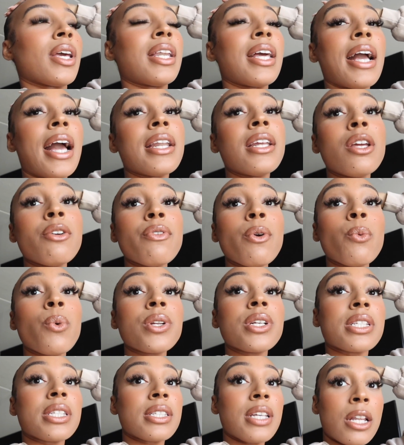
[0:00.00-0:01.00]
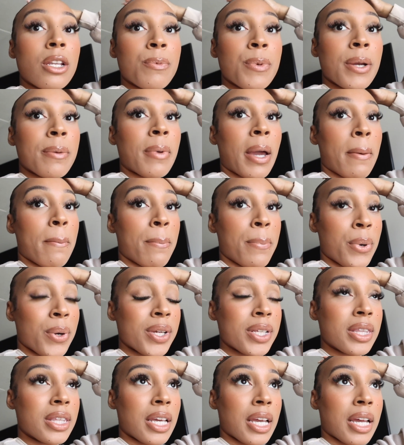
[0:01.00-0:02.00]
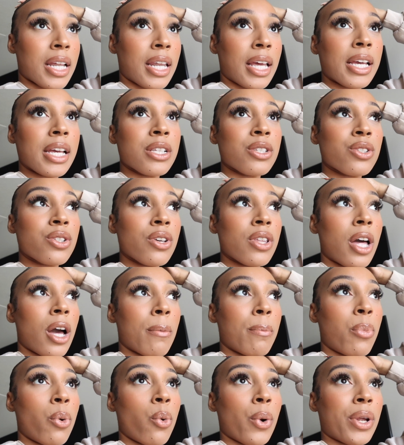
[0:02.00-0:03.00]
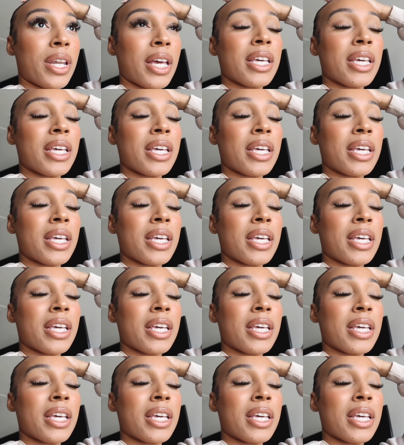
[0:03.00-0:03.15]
Like I didn't even want to celebrate my birthday. Like it's to that point.